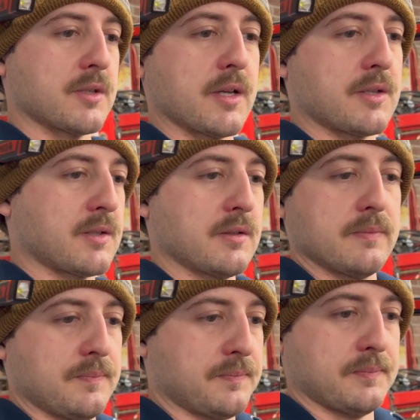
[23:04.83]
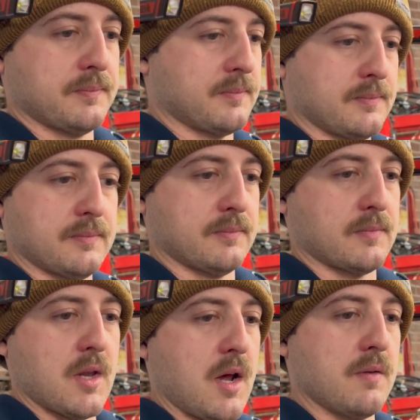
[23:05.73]
that's
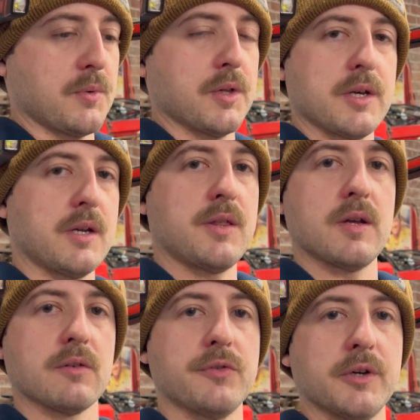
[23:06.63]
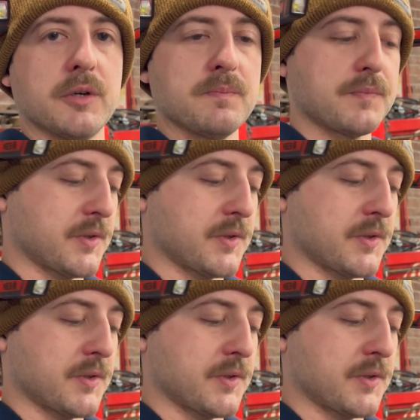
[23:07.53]
not really anything to film.